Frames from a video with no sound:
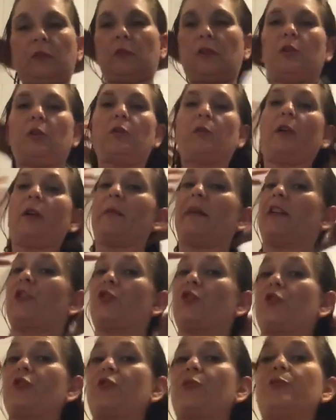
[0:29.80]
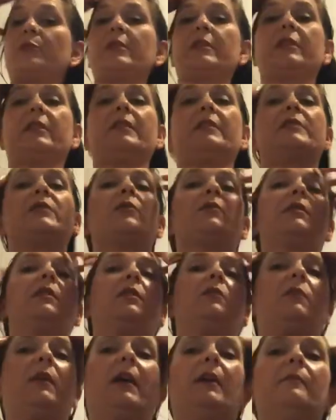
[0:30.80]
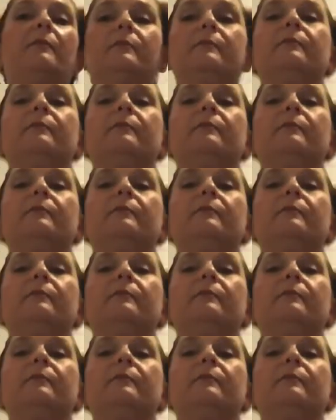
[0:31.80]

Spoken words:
You want to make sure it's really soaking wet.